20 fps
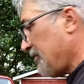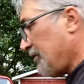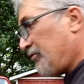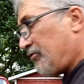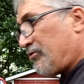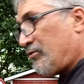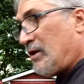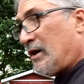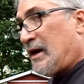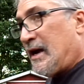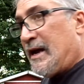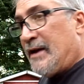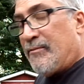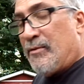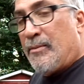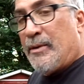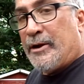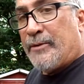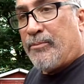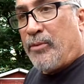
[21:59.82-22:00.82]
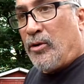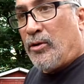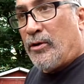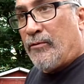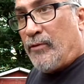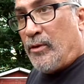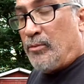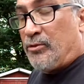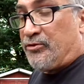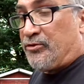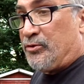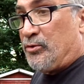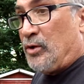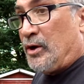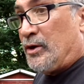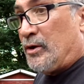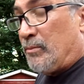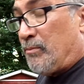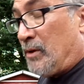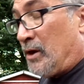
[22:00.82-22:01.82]
truck, I have a better part of almost
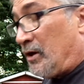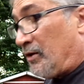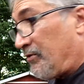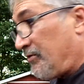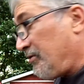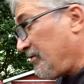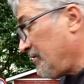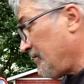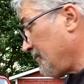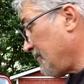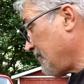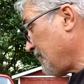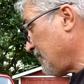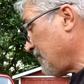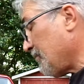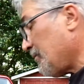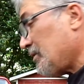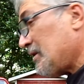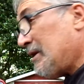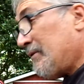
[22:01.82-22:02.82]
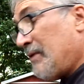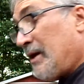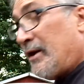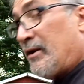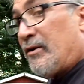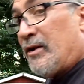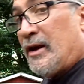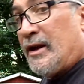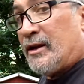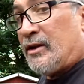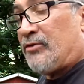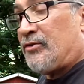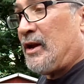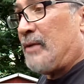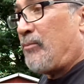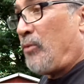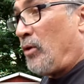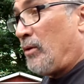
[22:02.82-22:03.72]
200 bucks. Believe that or not, because I bought